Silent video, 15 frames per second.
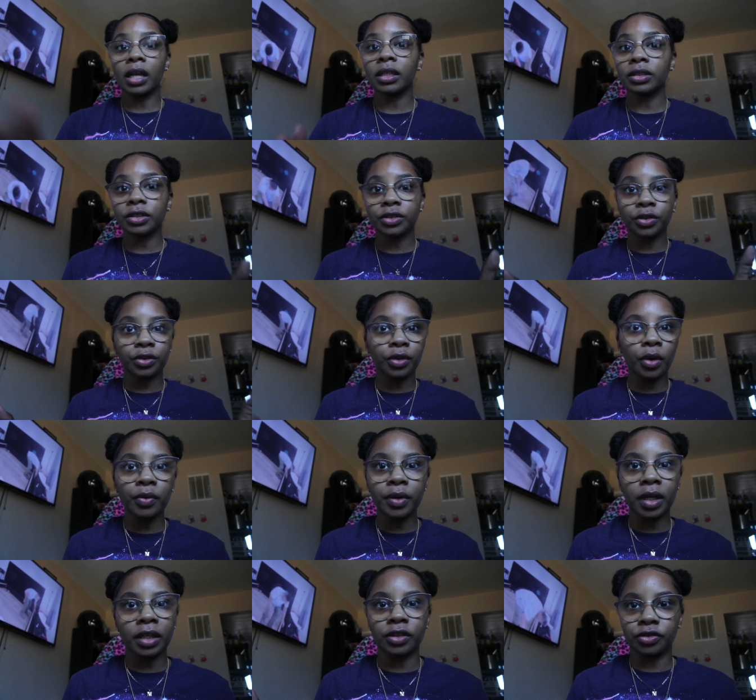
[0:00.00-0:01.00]
and just
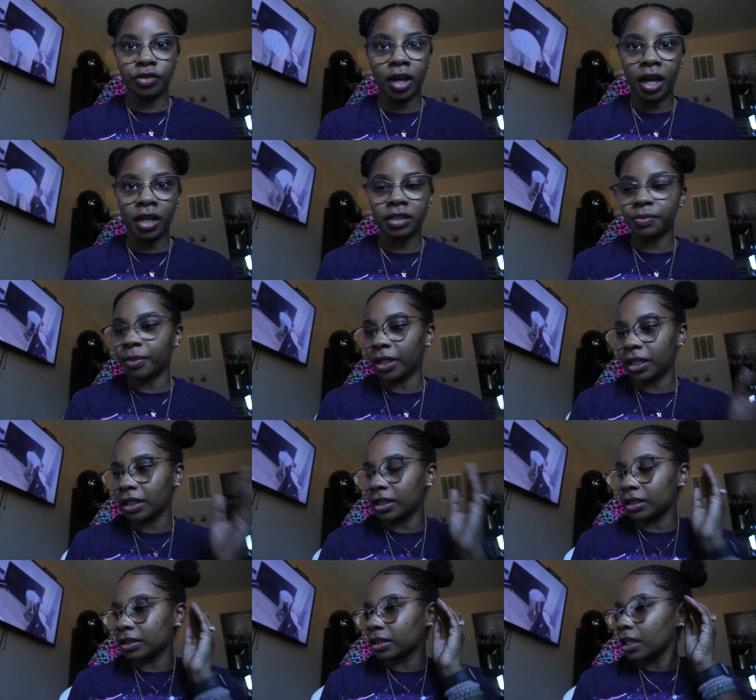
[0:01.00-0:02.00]
throw it in the trash
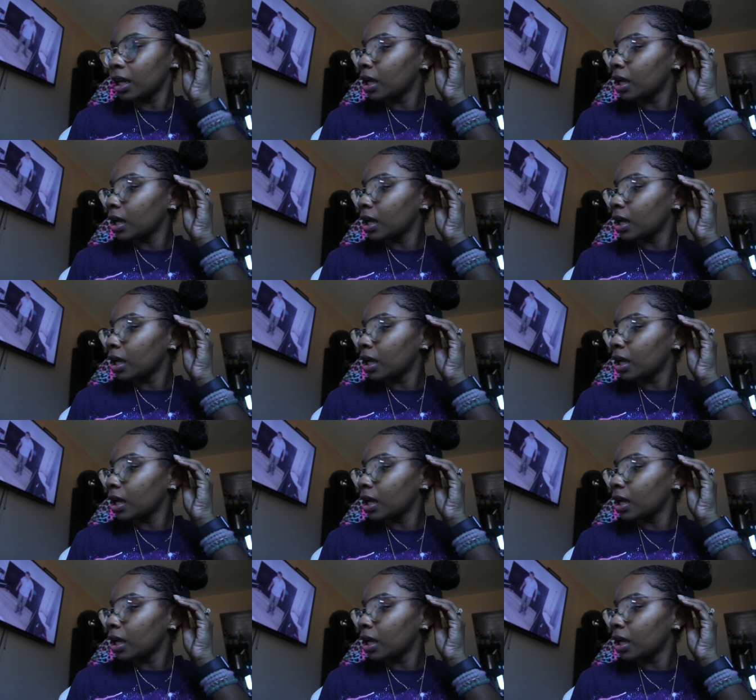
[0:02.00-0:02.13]
because,